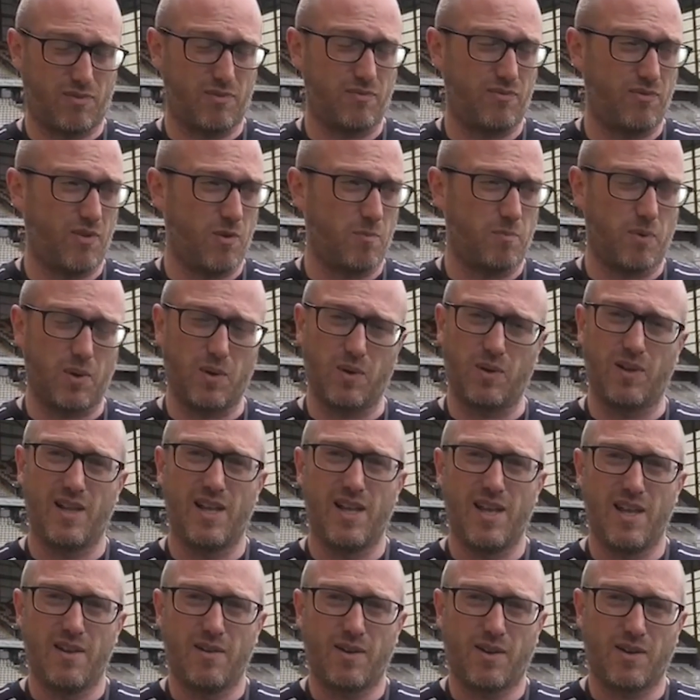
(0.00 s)
from football
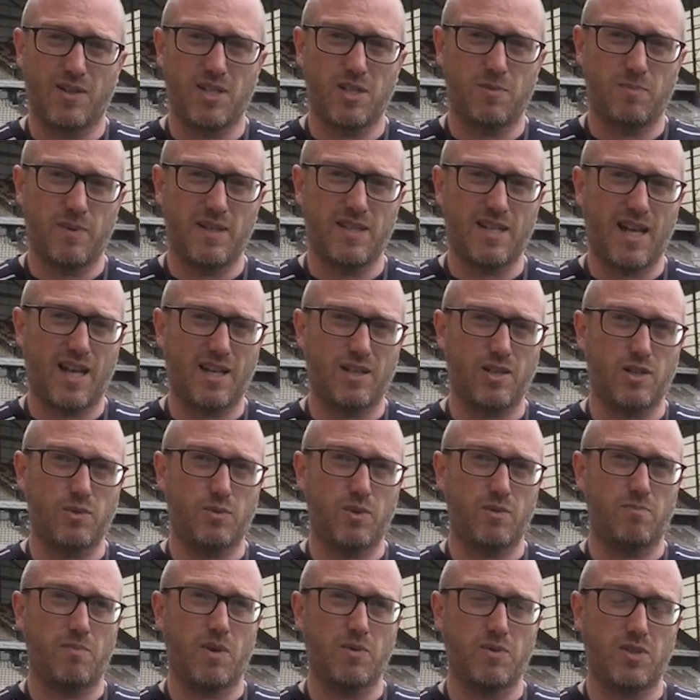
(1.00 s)
because he's been
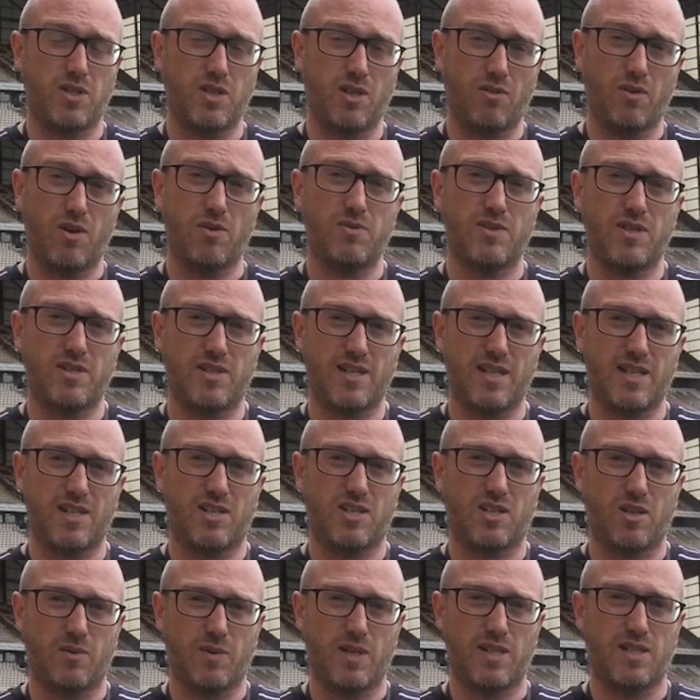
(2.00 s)
diagnosed with motor neurone
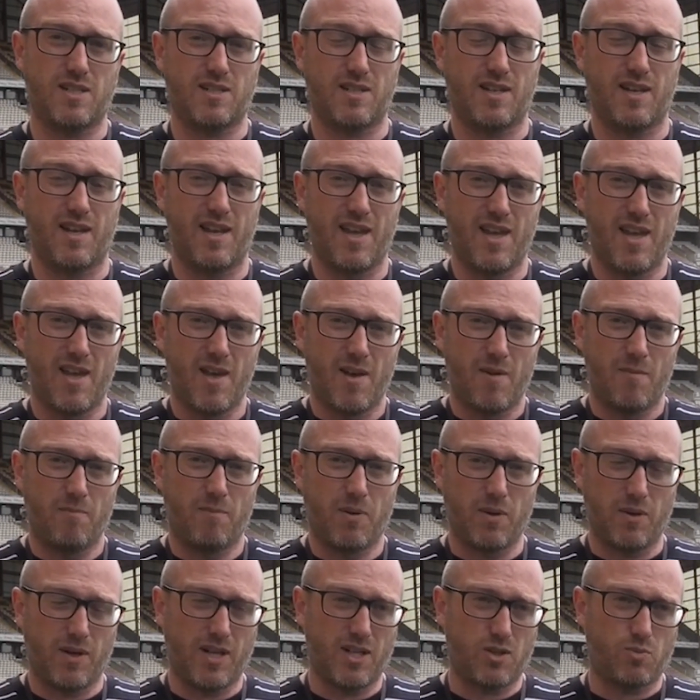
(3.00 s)
disease. So he's
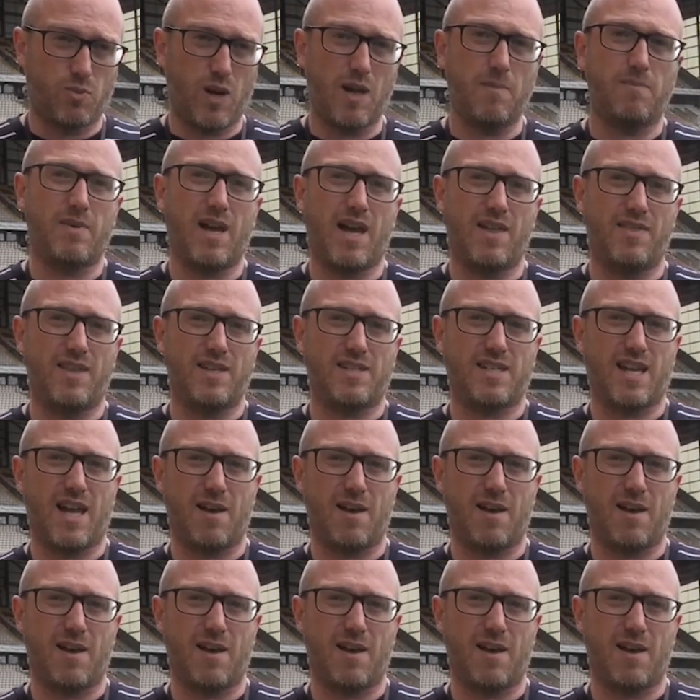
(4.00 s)
putting his weight behind this